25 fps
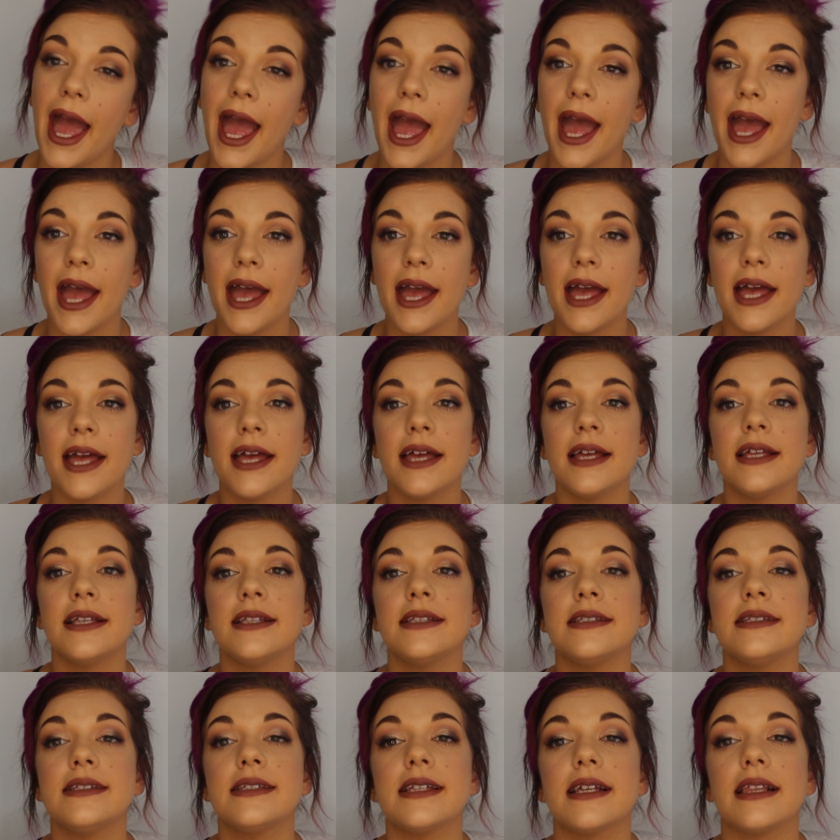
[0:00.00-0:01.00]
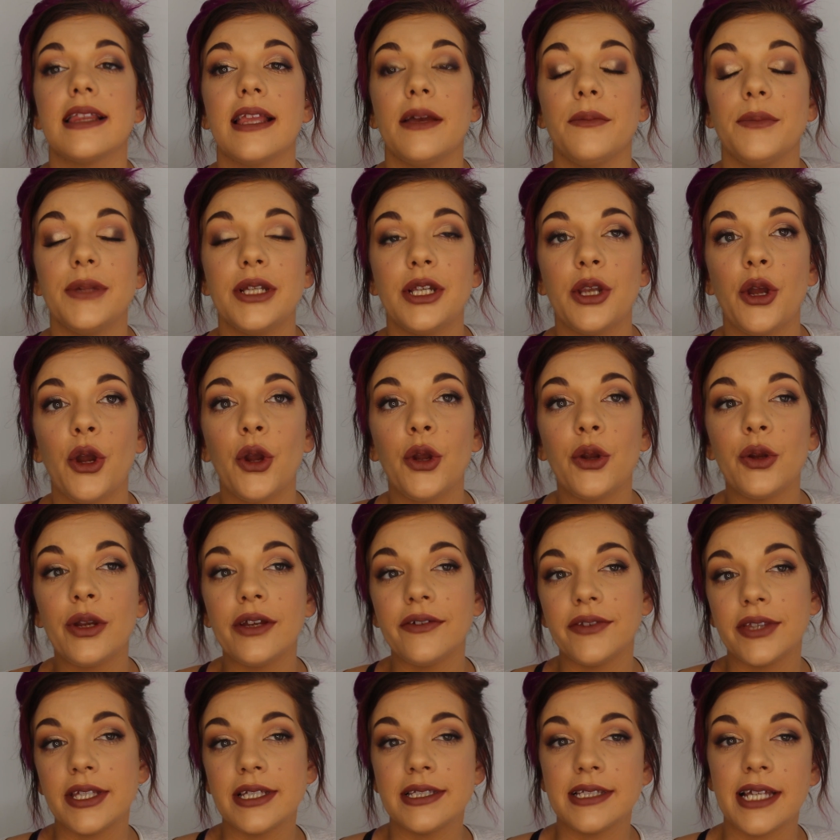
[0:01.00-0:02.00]
and let me know
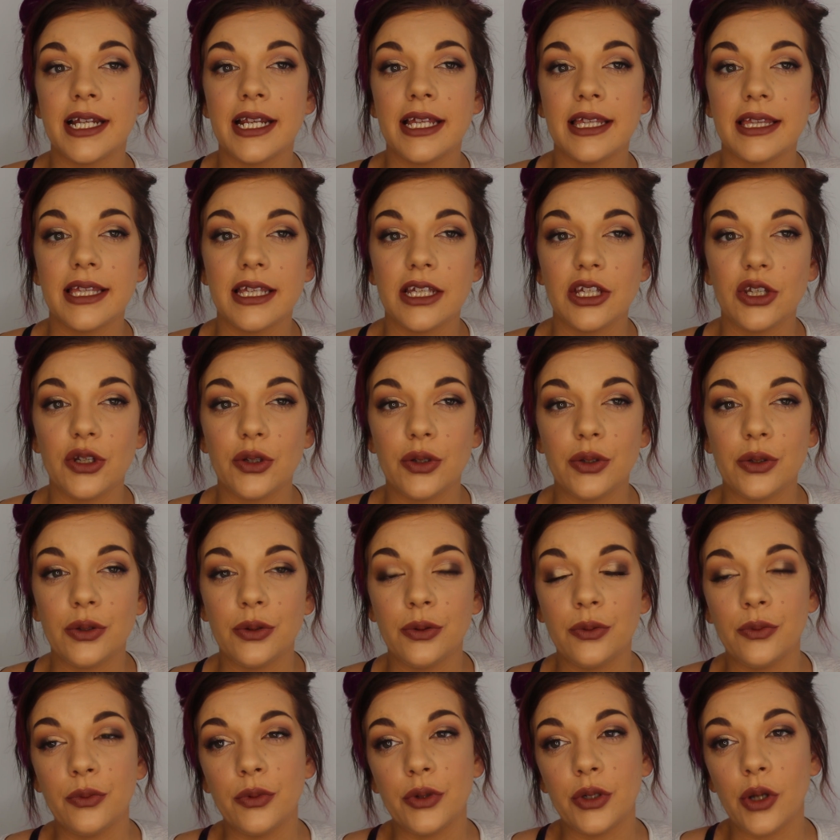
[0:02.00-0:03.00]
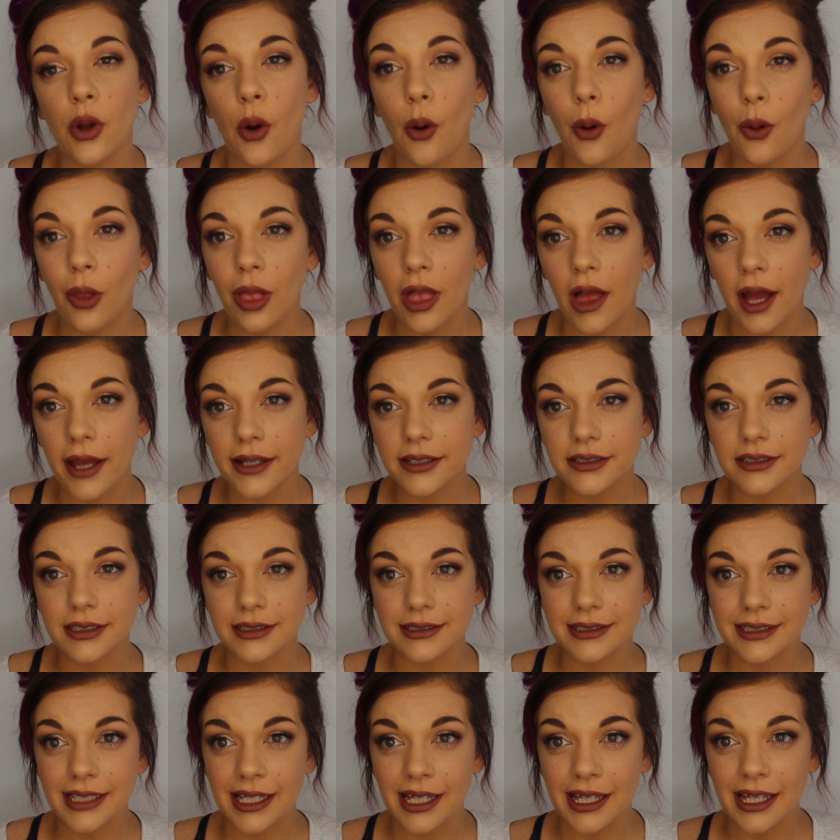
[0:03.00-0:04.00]
if there's anything you would all like to
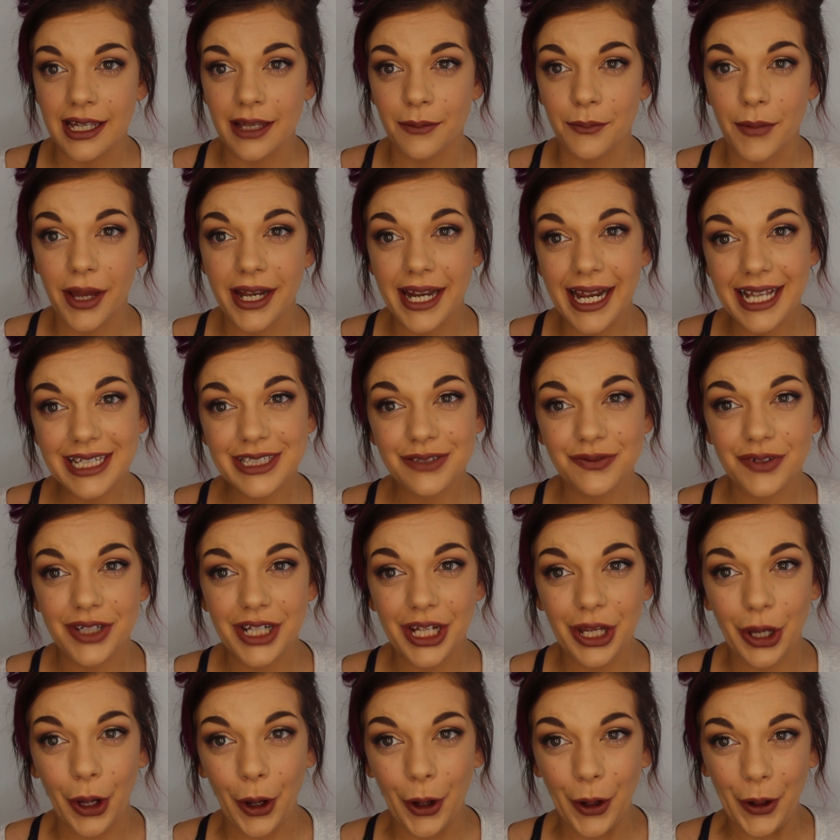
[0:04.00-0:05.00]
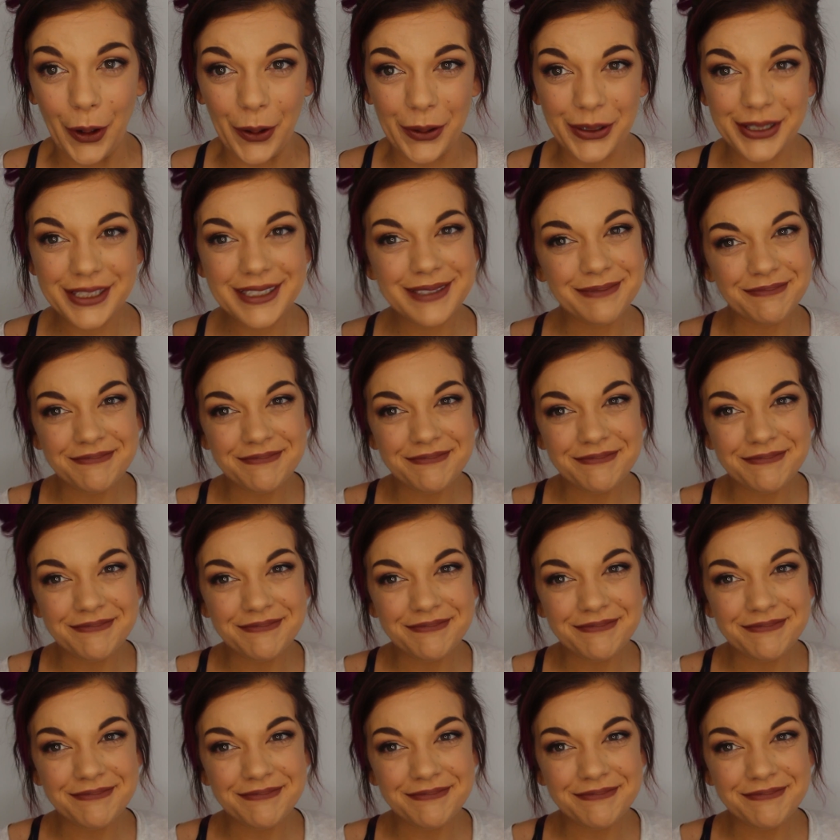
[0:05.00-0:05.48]
see in my next video.